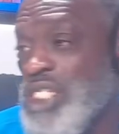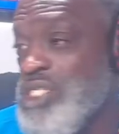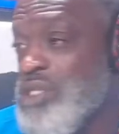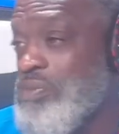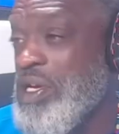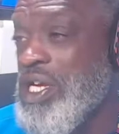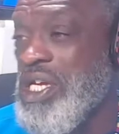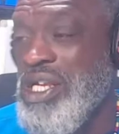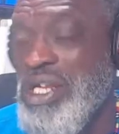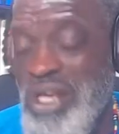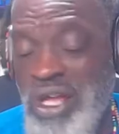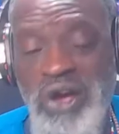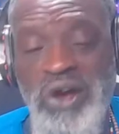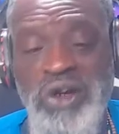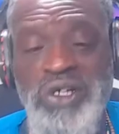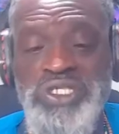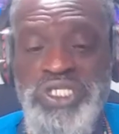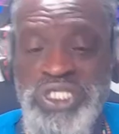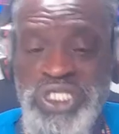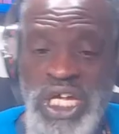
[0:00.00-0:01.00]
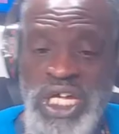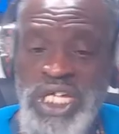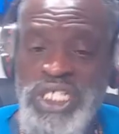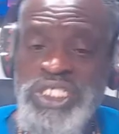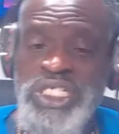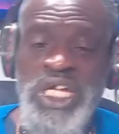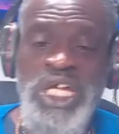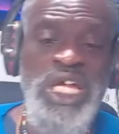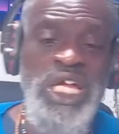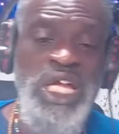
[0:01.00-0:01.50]
to make a large change
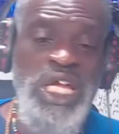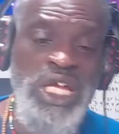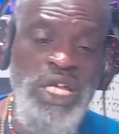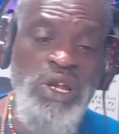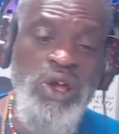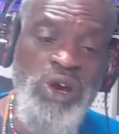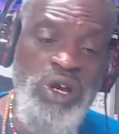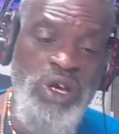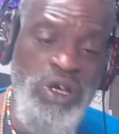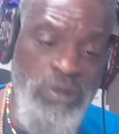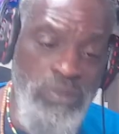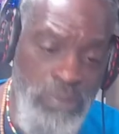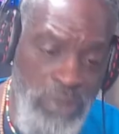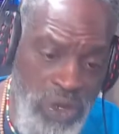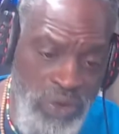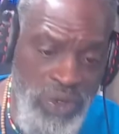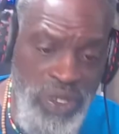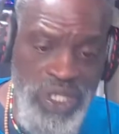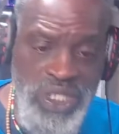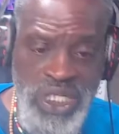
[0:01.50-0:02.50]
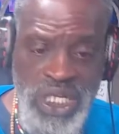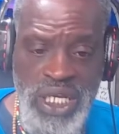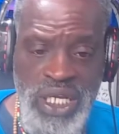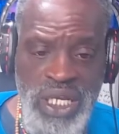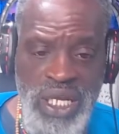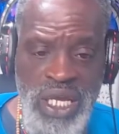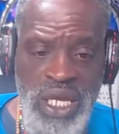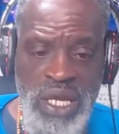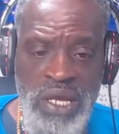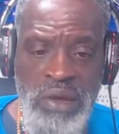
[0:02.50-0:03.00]
in our community.
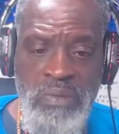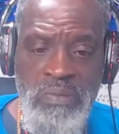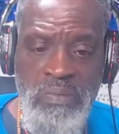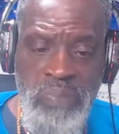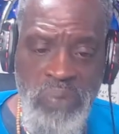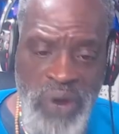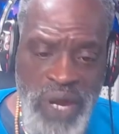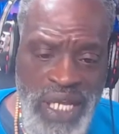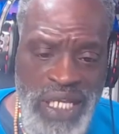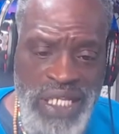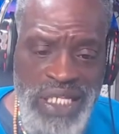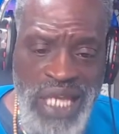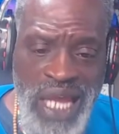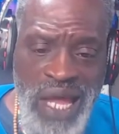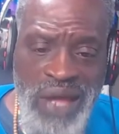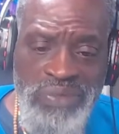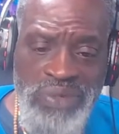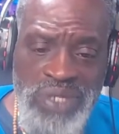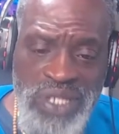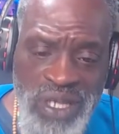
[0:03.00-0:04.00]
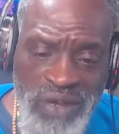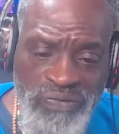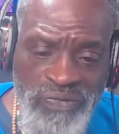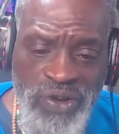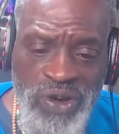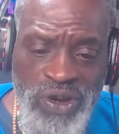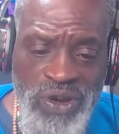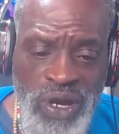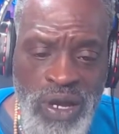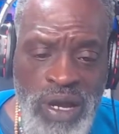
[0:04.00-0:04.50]
Break down
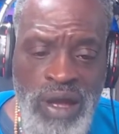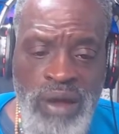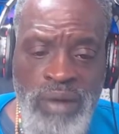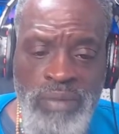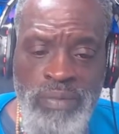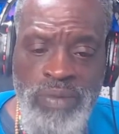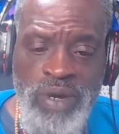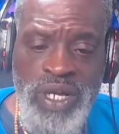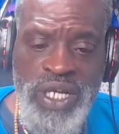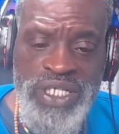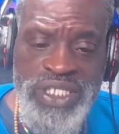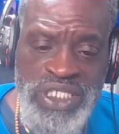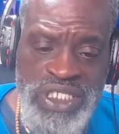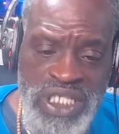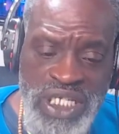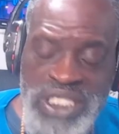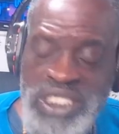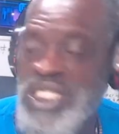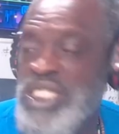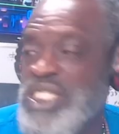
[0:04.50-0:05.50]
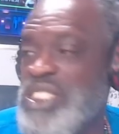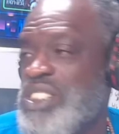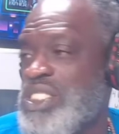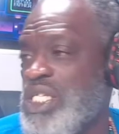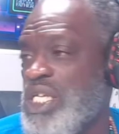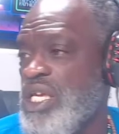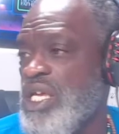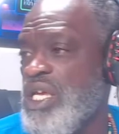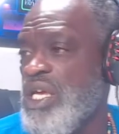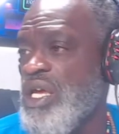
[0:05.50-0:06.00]
difficult uh,
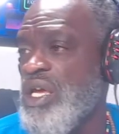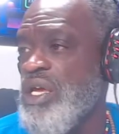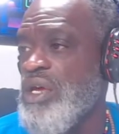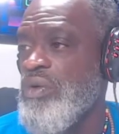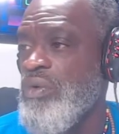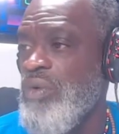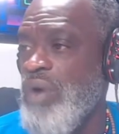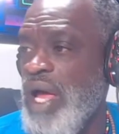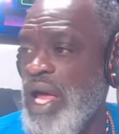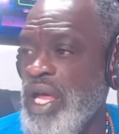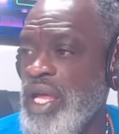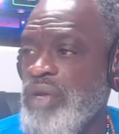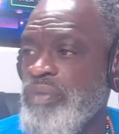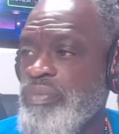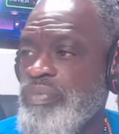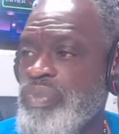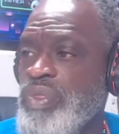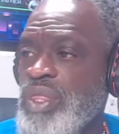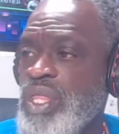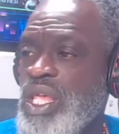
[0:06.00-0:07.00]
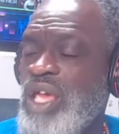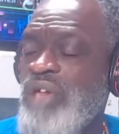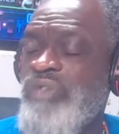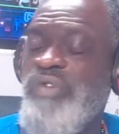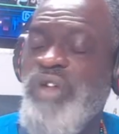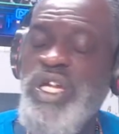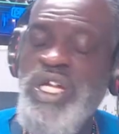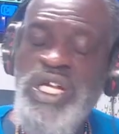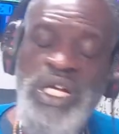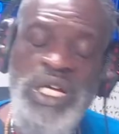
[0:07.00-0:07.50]
consistency, right? If
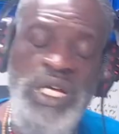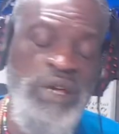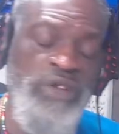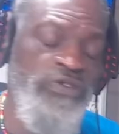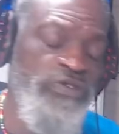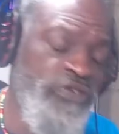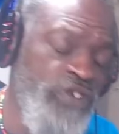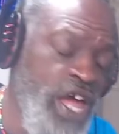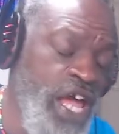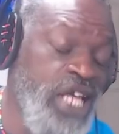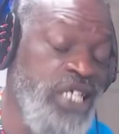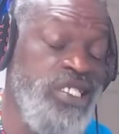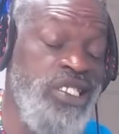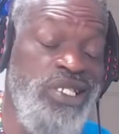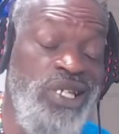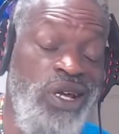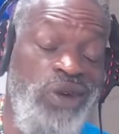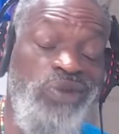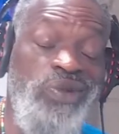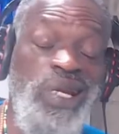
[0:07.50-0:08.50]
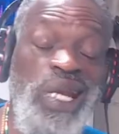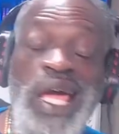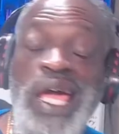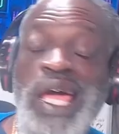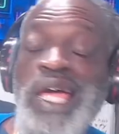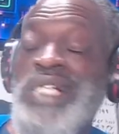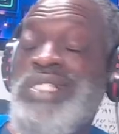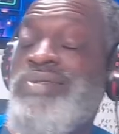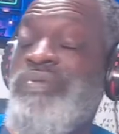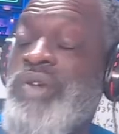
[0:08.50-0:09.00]
it comes fast, it don't
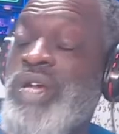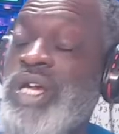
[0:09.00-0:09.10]
last. If it